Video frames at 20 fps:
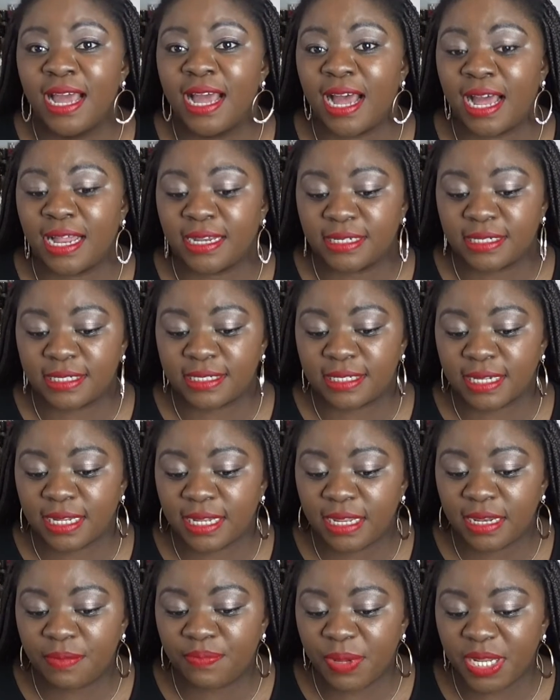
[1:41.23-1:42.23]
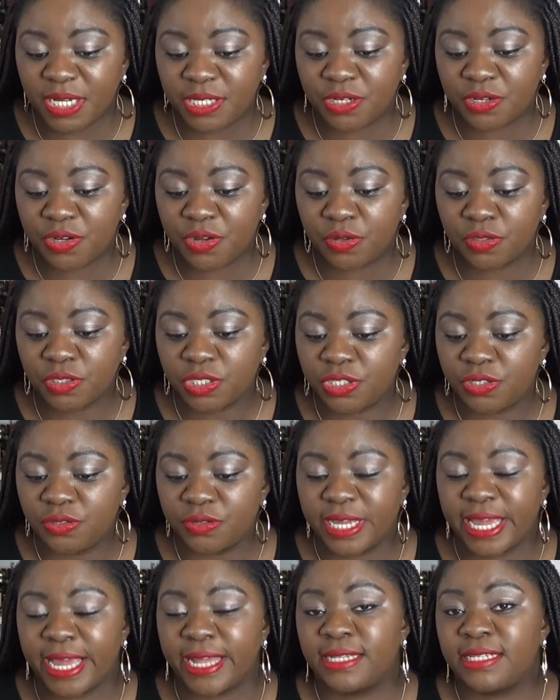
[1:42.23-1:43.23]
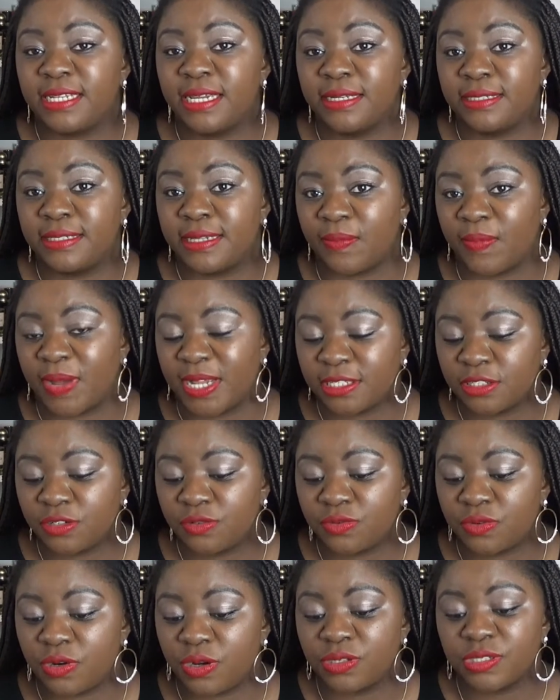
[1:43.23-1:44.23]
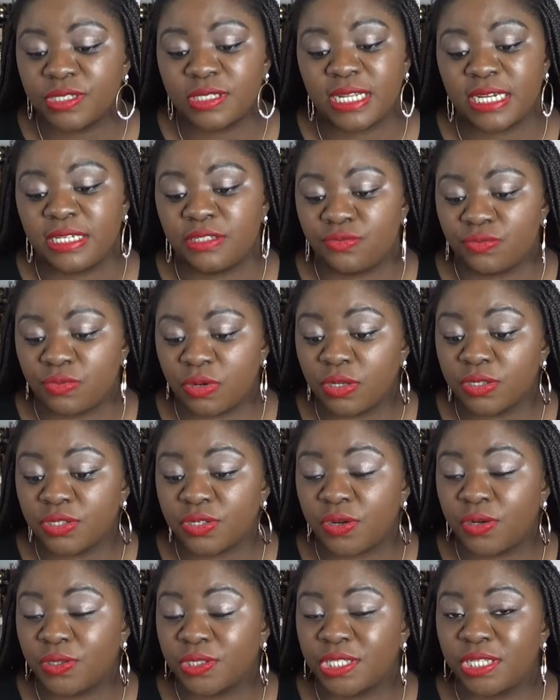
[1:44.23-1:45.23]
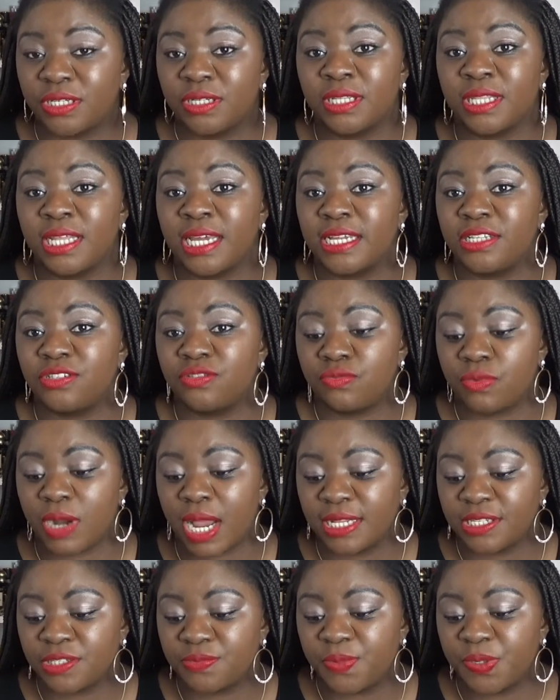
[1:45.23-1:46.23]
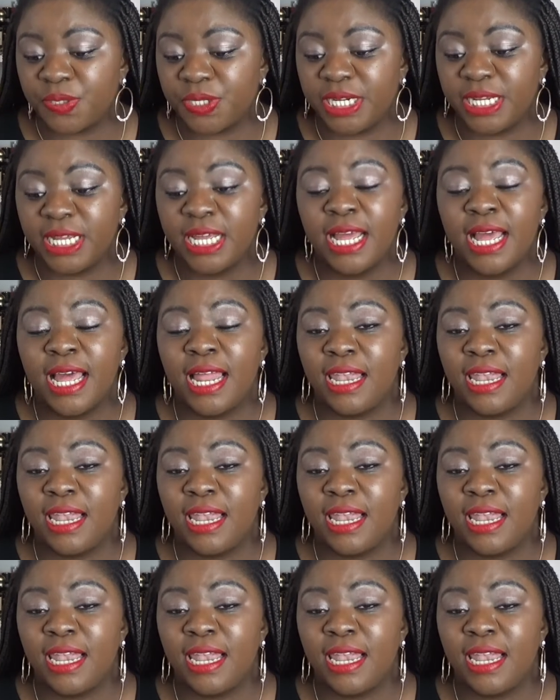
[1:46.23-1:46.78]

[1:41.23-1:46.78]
and in middle notes you get damask rose, there's rose otto, there's raspberry,